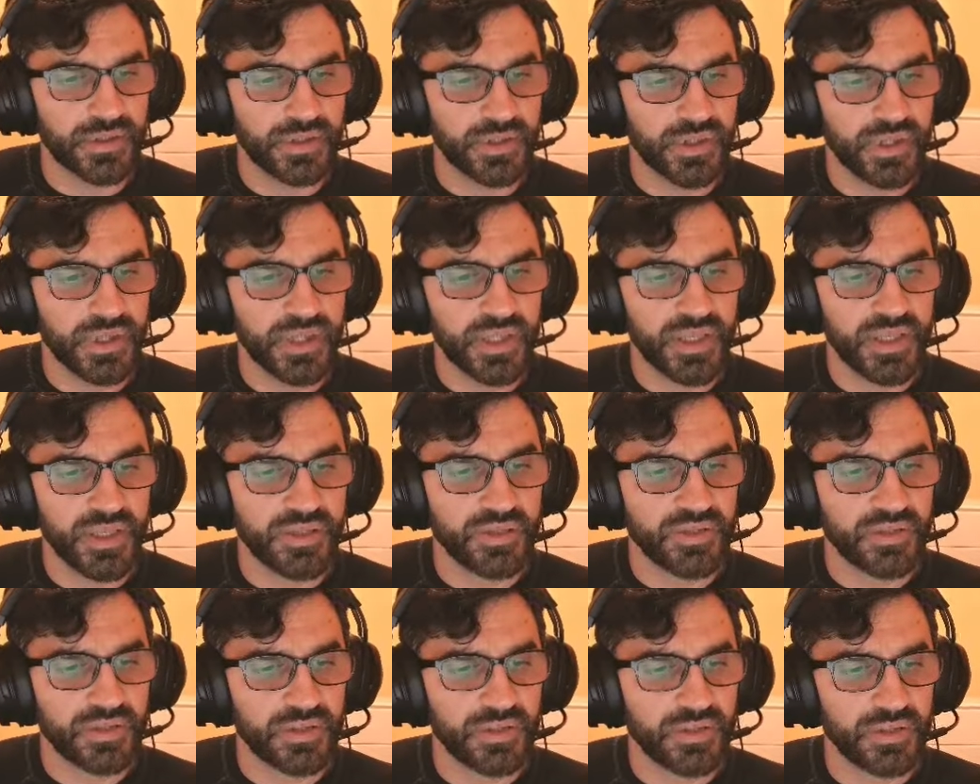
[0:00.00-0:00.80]
and
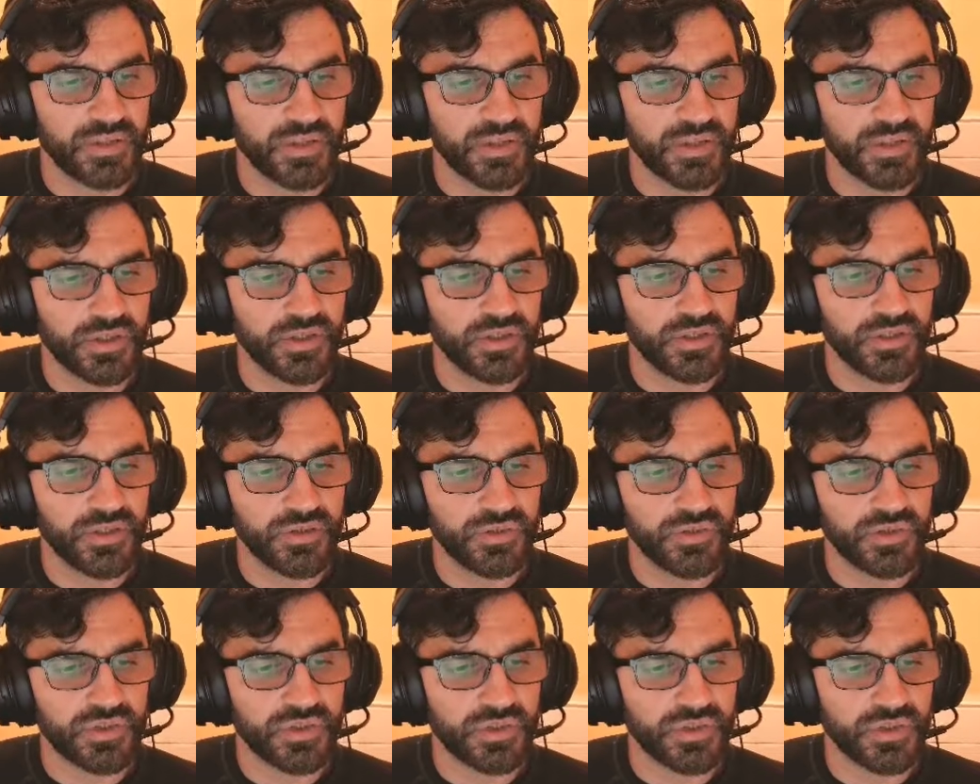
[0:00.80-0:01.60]

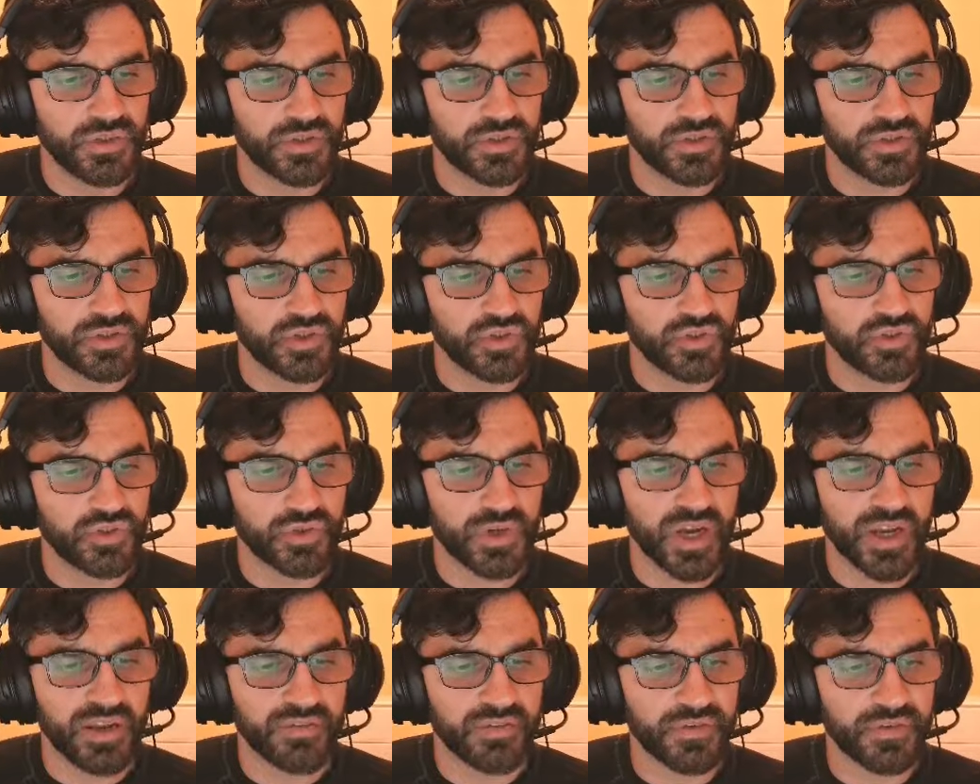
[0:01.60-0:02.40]
user
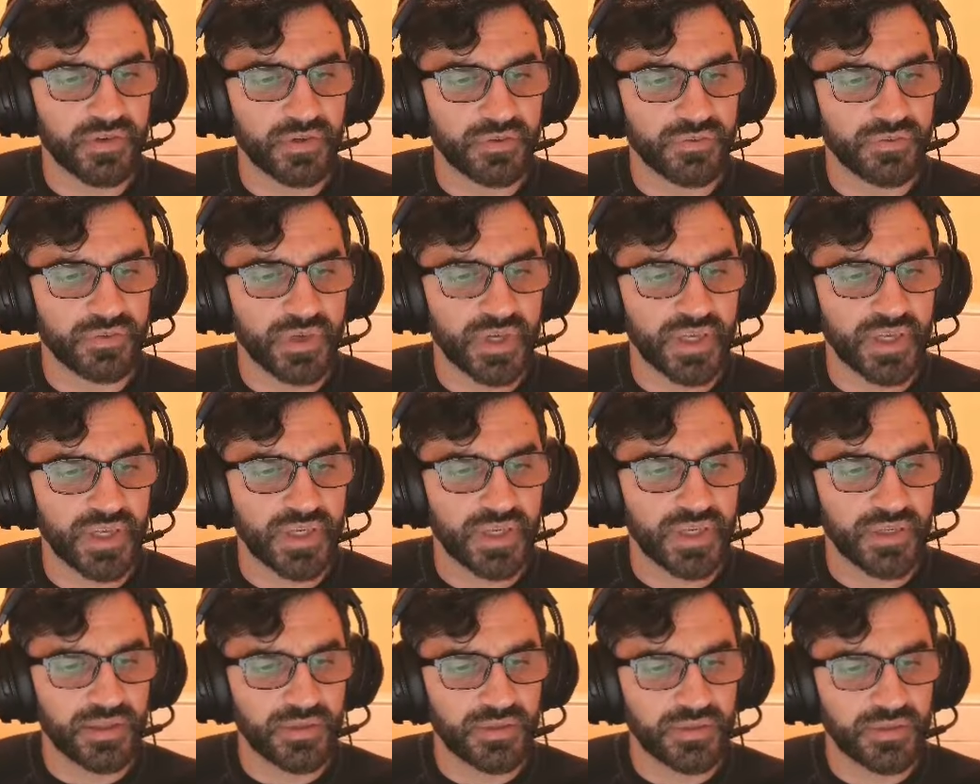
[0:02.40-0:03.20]
driver rating.